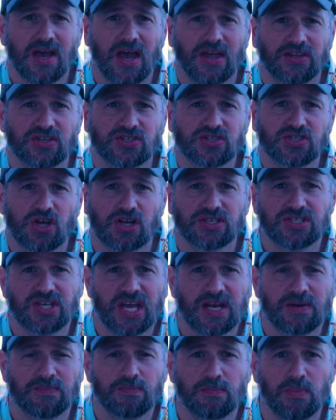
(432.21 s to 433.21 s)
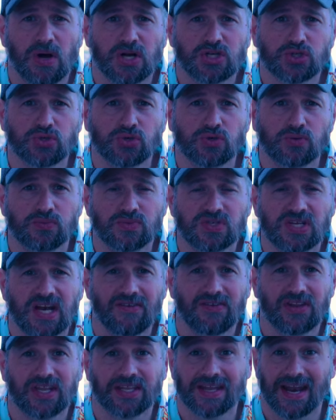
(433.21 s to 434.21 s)
and the sauteed mushrooms and
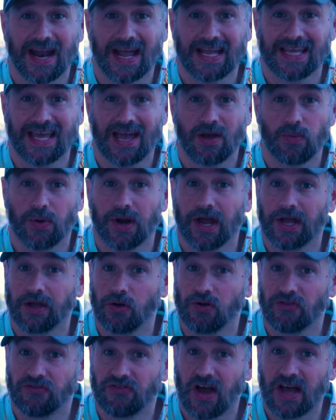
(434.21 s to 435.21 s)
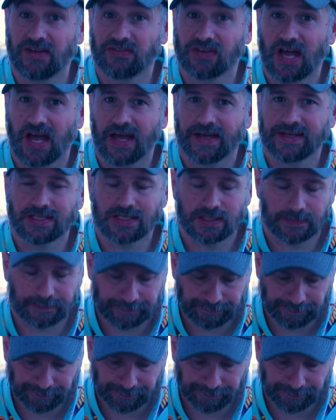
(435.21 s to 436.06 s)
everything that I get when I go to Five Guys.